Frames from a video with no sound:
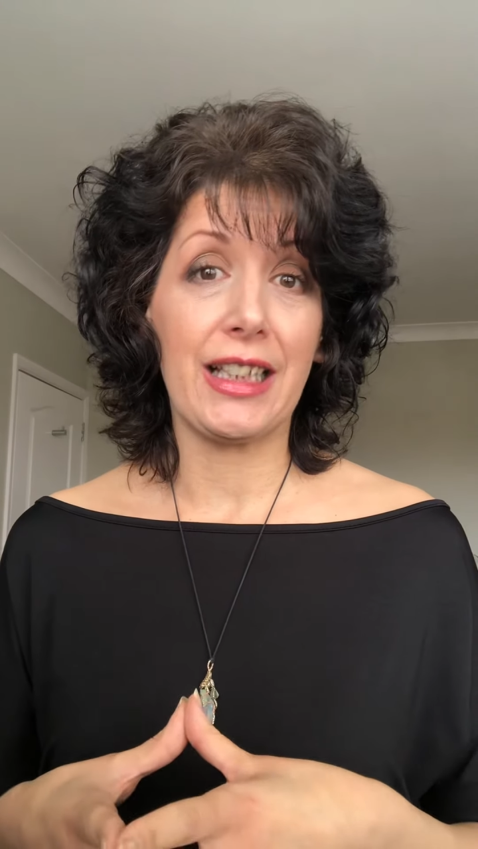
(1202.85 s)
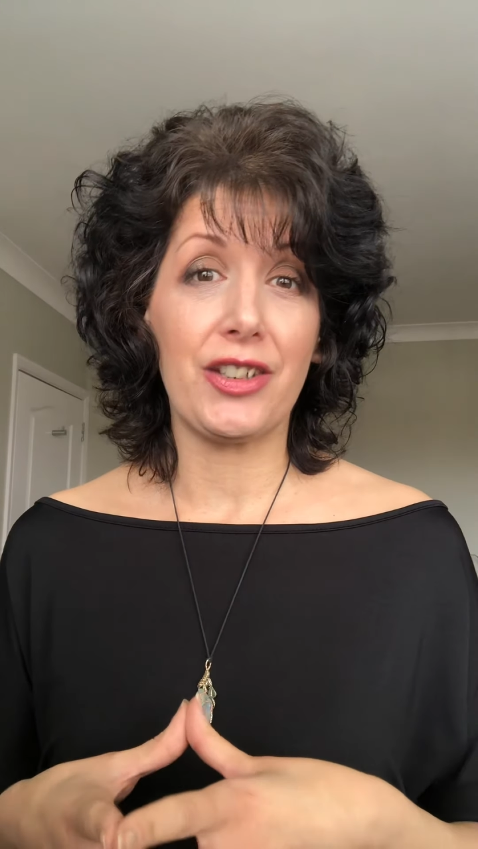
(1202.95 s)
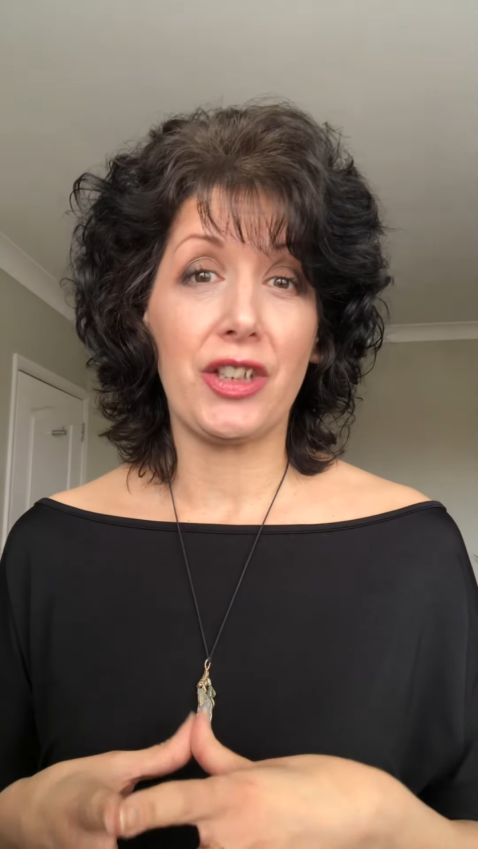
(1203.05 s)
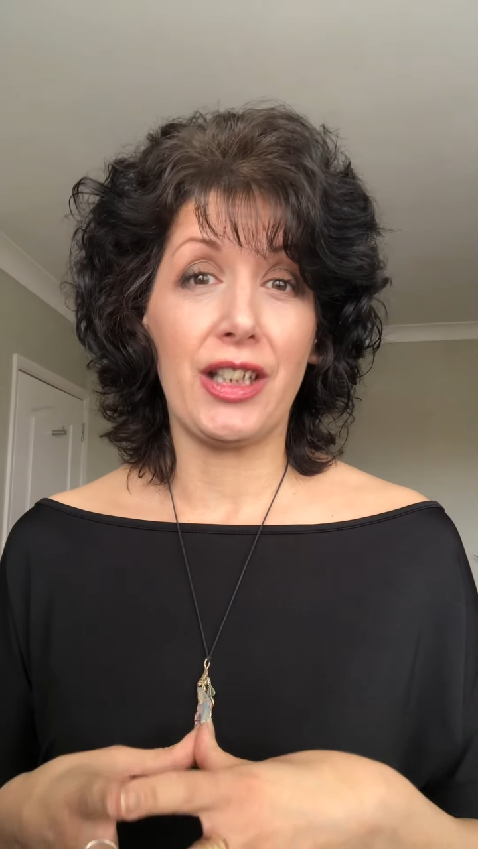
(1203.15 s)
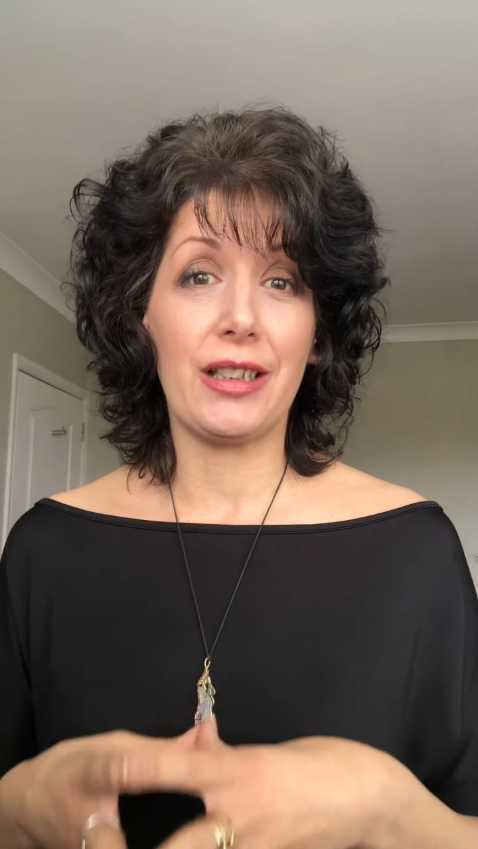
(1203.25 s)

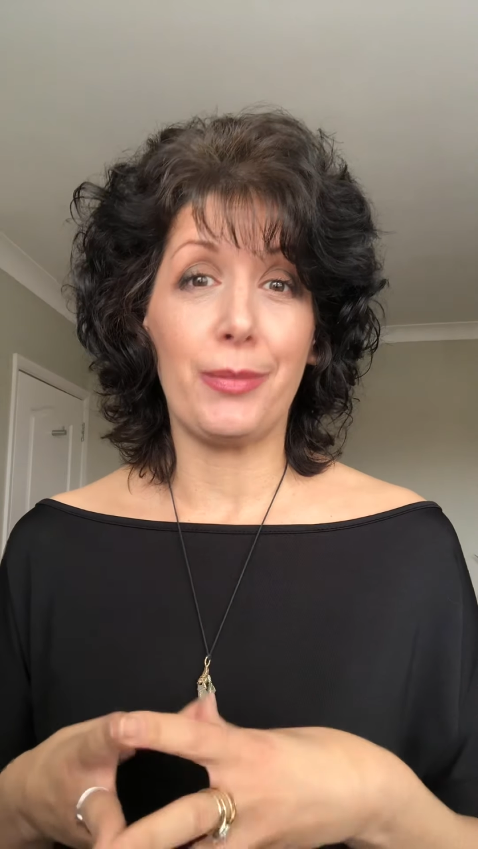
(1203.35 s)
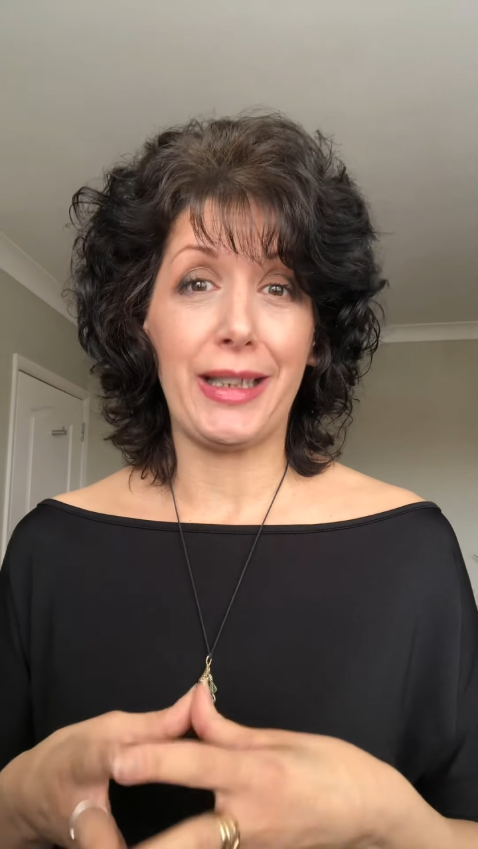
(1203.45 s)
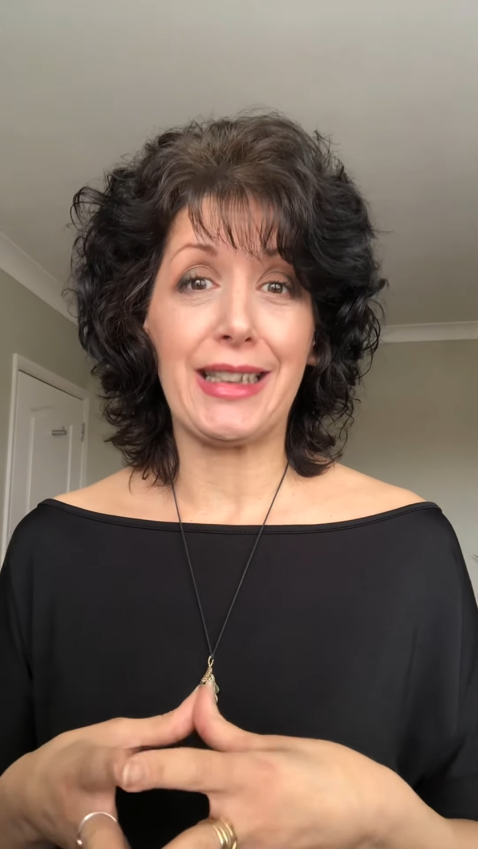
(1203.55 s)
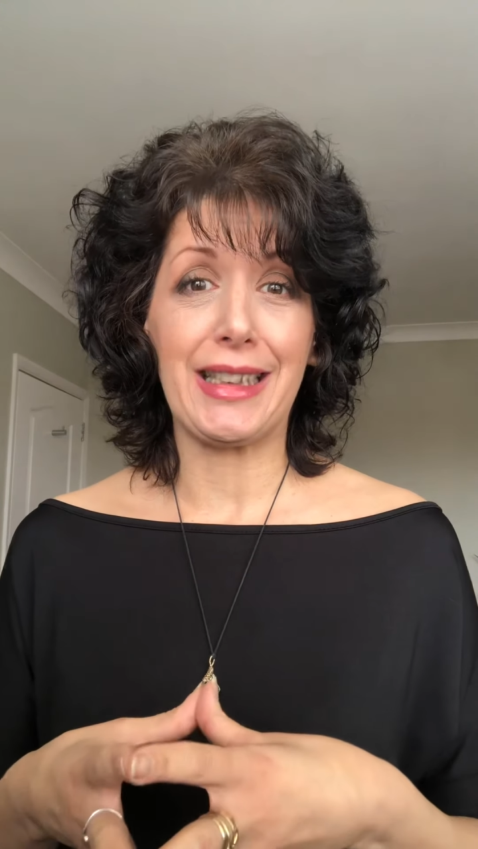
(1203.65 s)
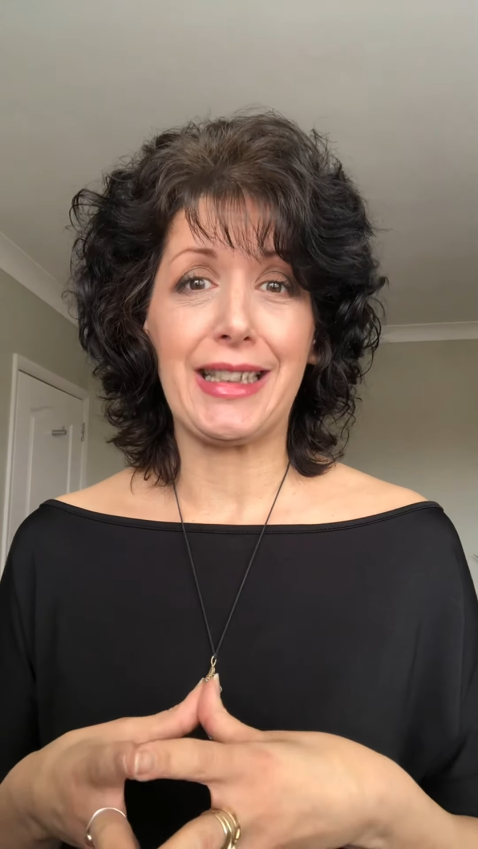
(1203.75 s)
actually is
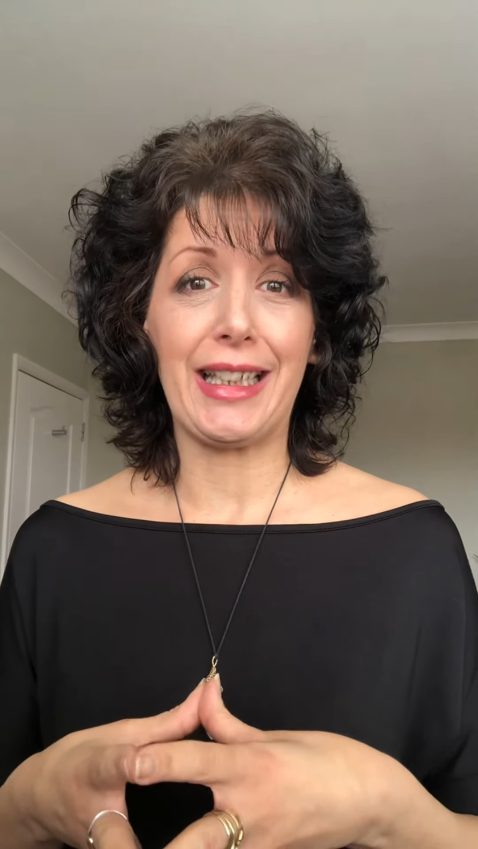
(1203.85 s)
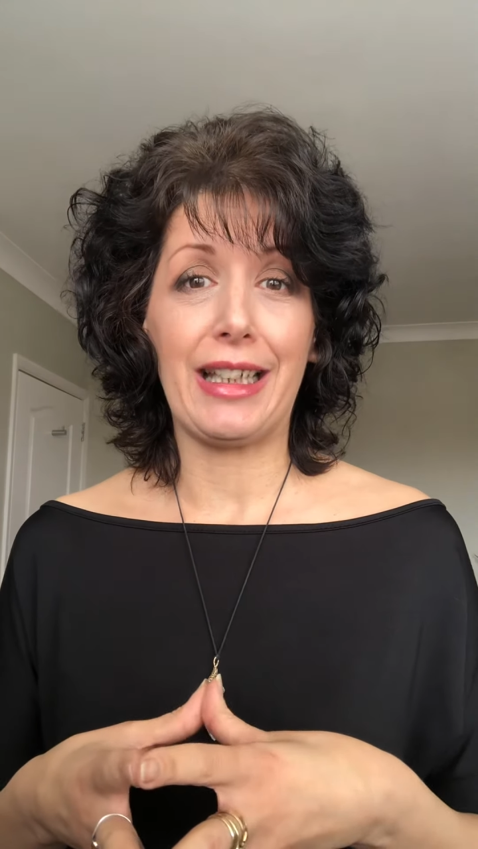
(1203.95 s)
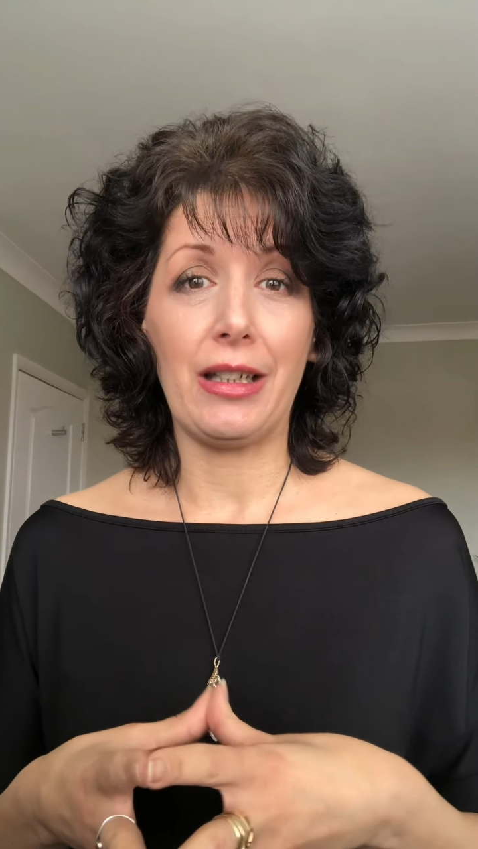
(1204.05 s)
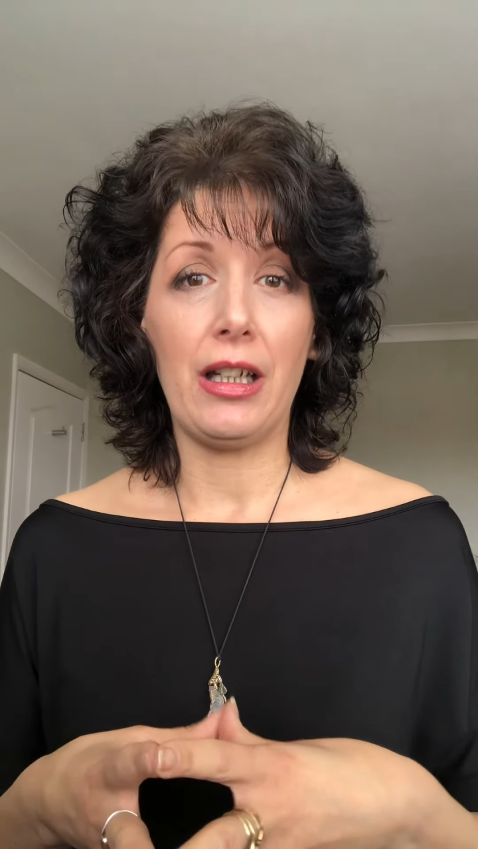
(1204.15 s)
obesity.